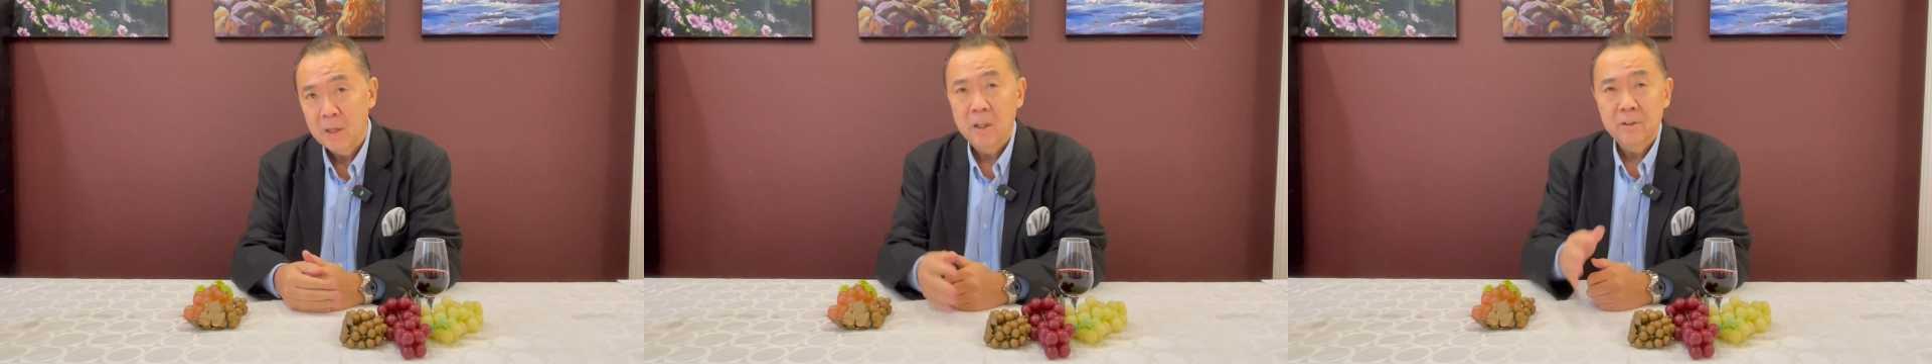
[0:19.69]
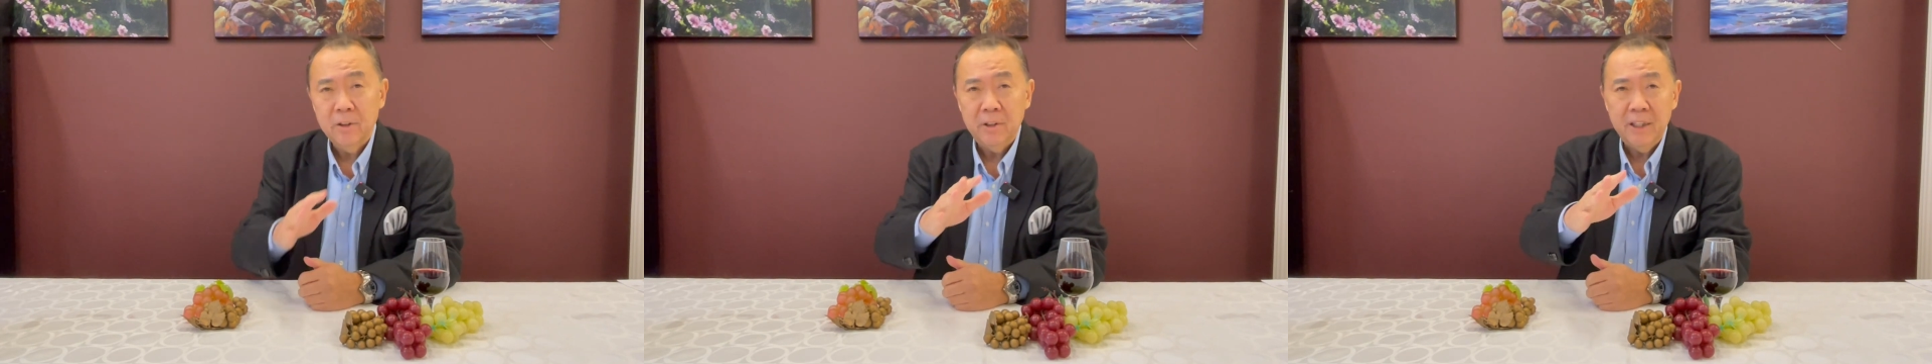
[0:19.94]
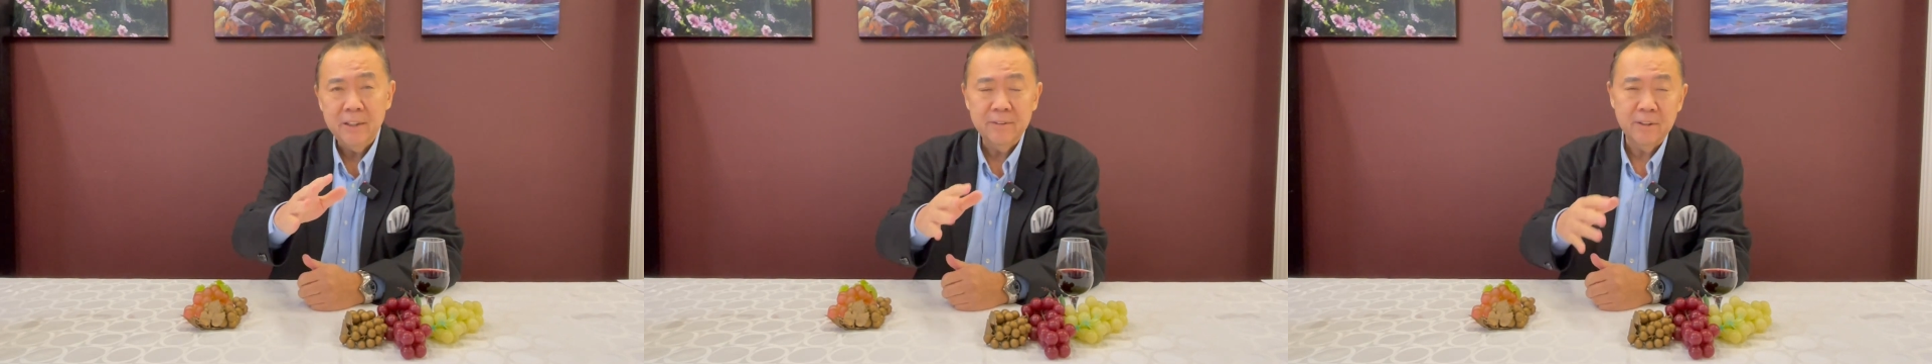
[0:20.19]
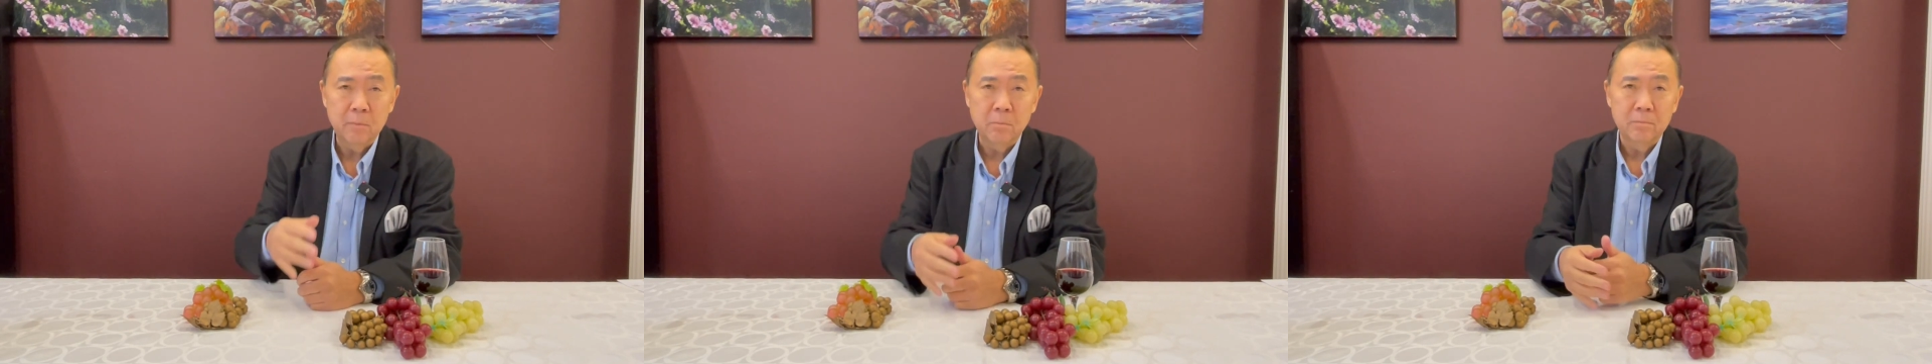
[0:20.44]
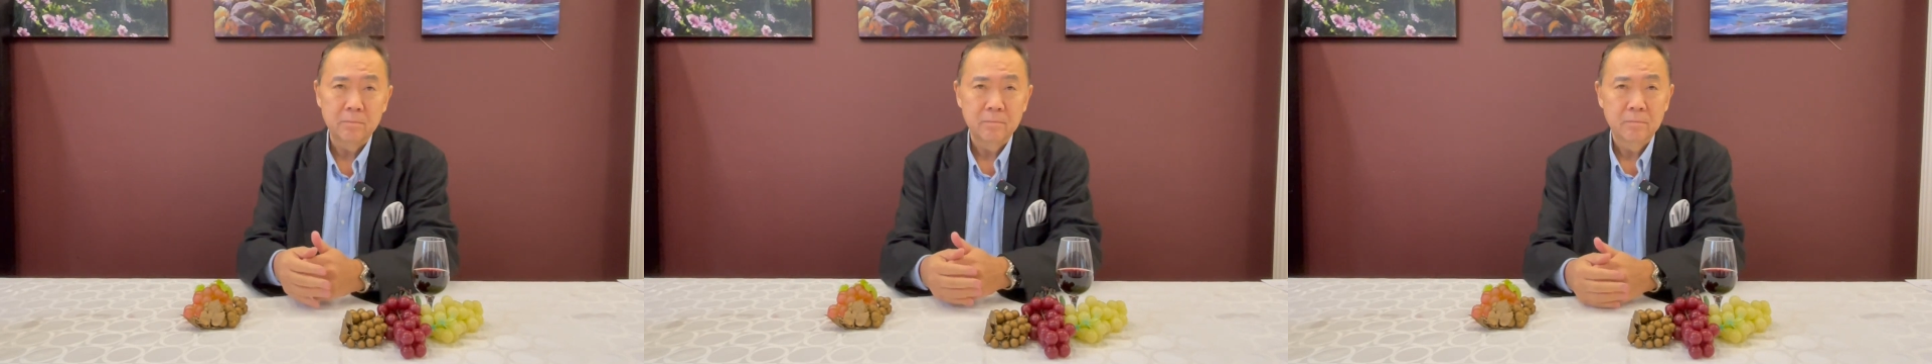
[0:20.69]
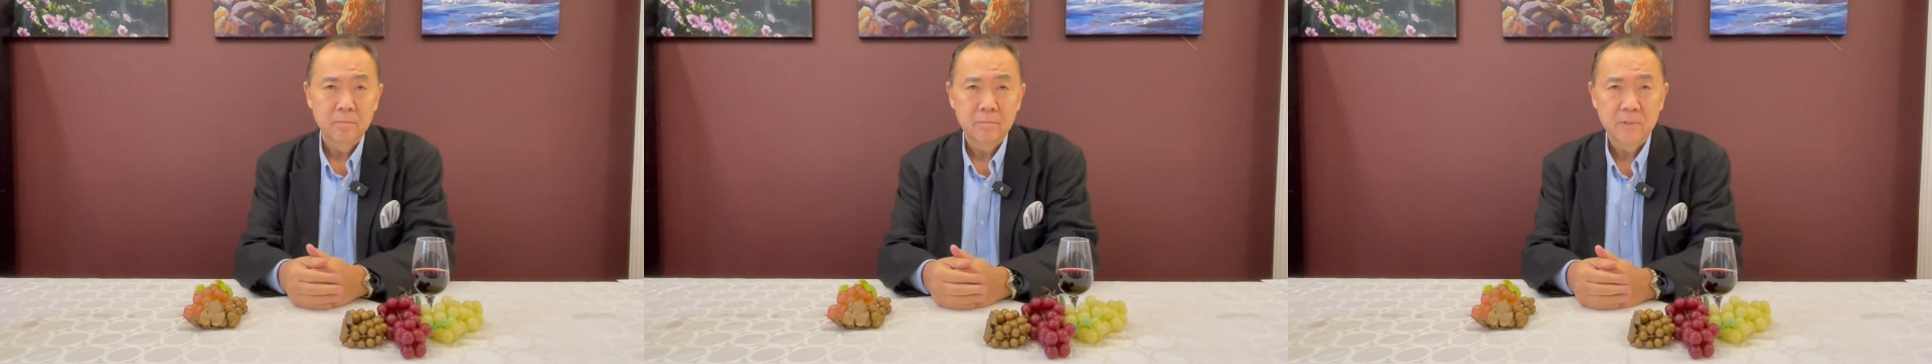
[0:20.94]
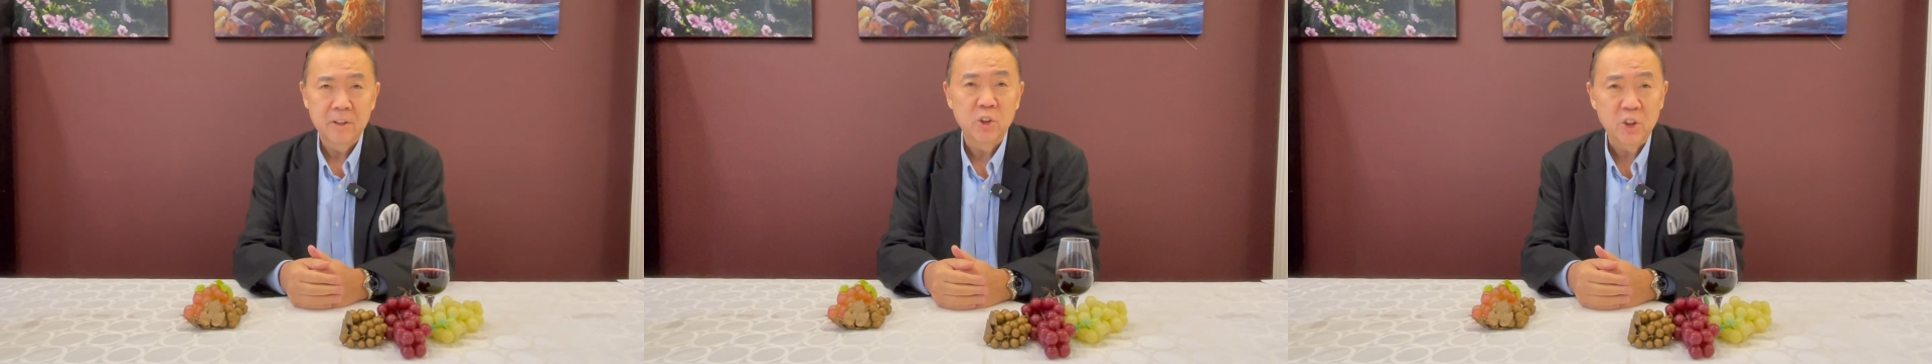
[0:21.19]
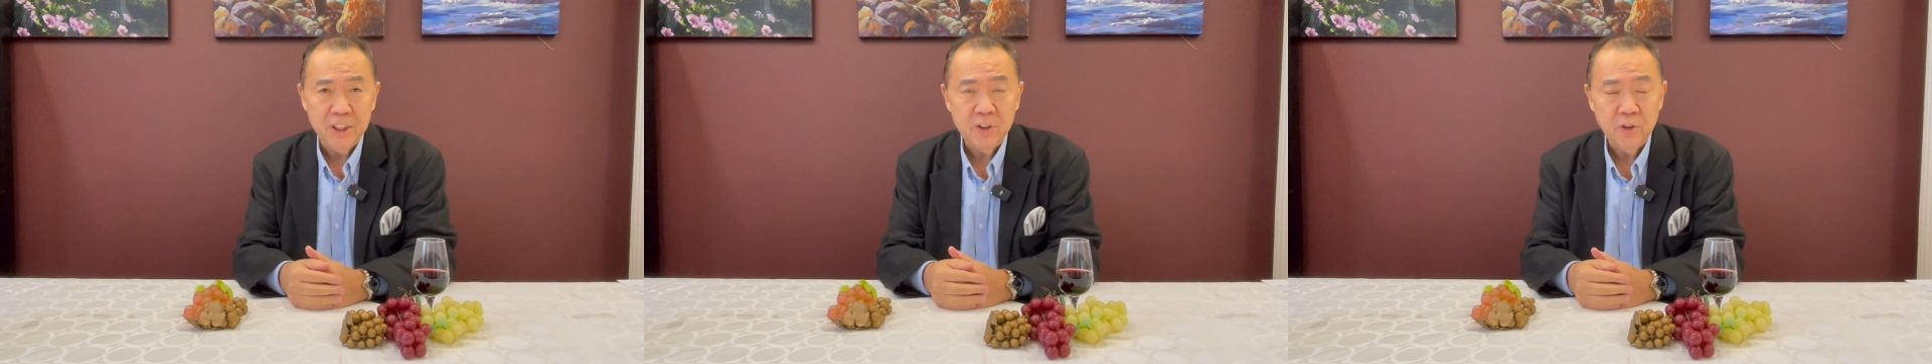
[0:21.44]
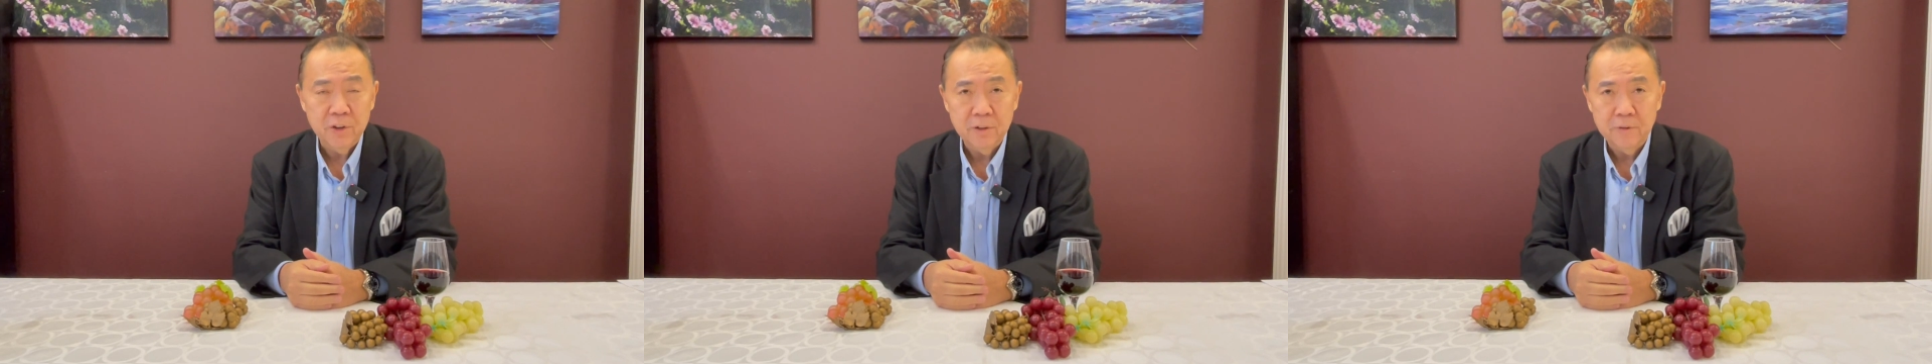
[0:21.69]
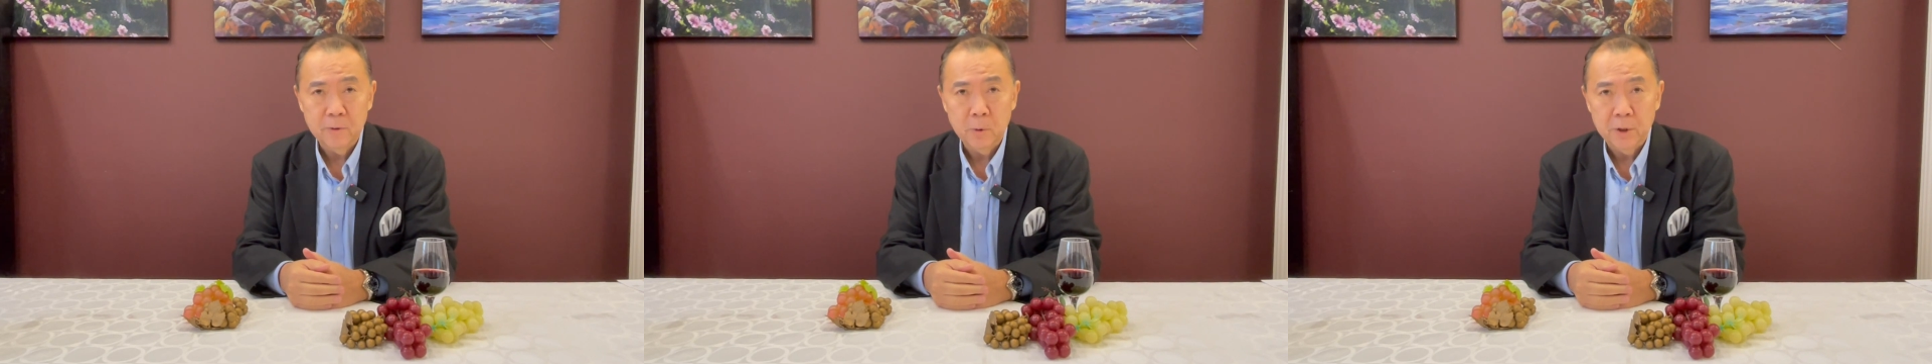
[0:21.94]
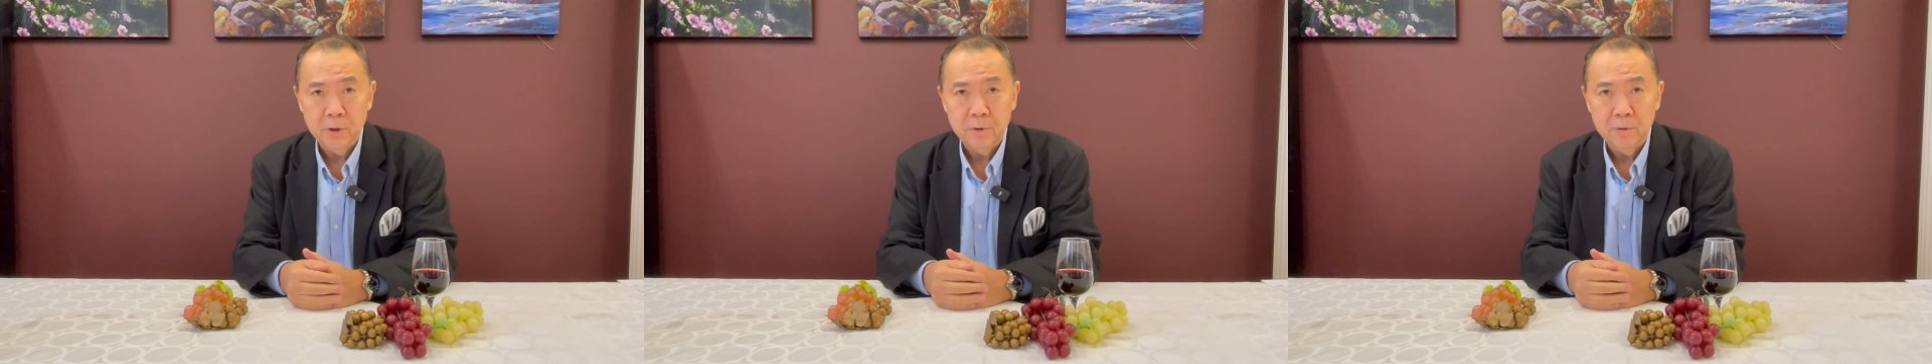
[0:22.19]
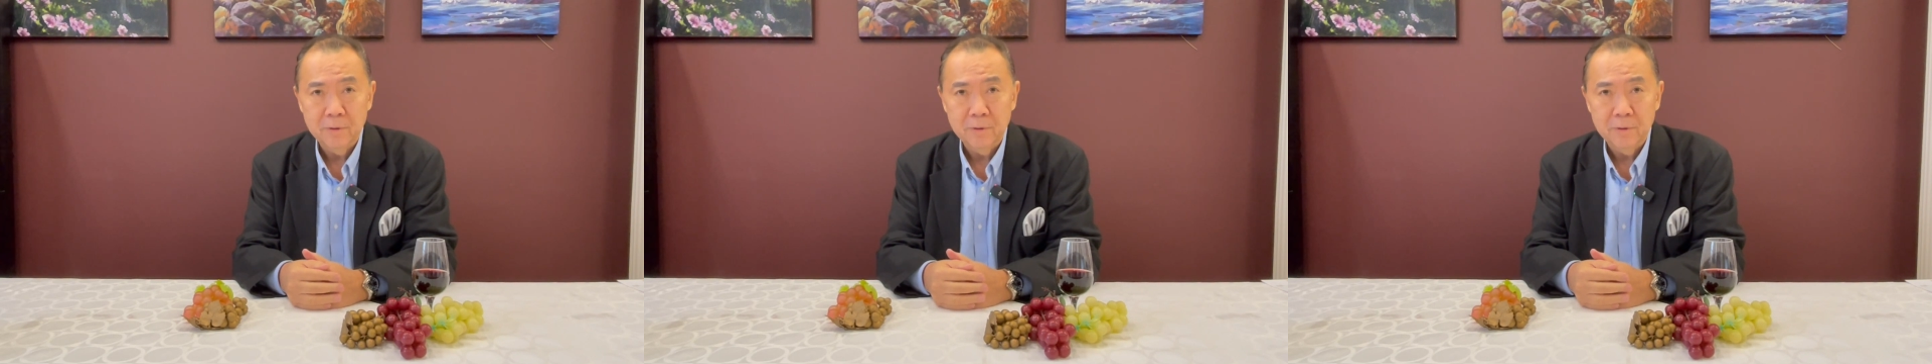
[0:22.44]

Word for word: So here's some suggestions for you.